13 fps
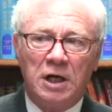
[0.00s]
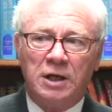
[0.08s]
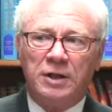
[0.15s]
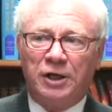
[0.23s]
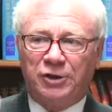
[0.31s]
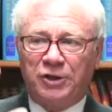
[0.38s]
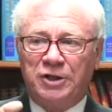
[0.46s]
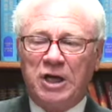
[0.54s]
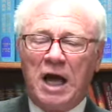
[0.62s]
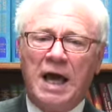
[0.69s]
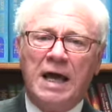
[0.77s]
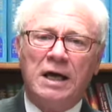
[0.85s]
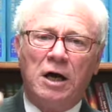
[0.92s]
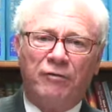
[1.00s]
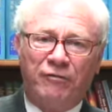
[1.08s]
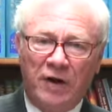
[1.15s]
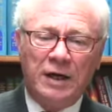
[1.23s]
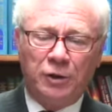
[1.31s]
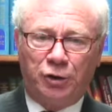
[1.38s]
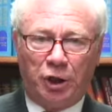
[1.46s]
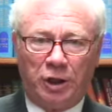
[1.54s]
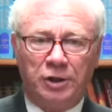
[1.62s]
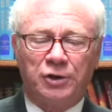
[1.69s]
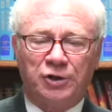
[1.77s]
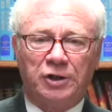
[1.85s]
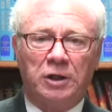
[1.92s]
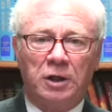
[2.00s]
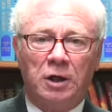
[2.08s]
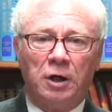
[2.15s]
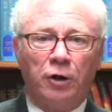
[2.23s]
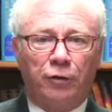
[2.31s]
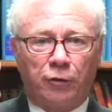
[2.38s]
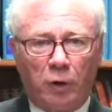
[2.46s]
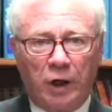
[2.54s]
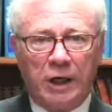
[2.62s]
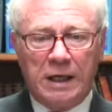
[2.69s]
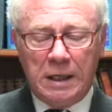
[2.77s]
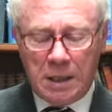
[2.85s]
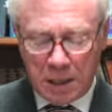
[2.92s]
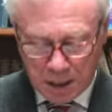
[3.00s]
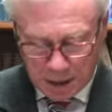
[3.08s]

this day of vengeance, three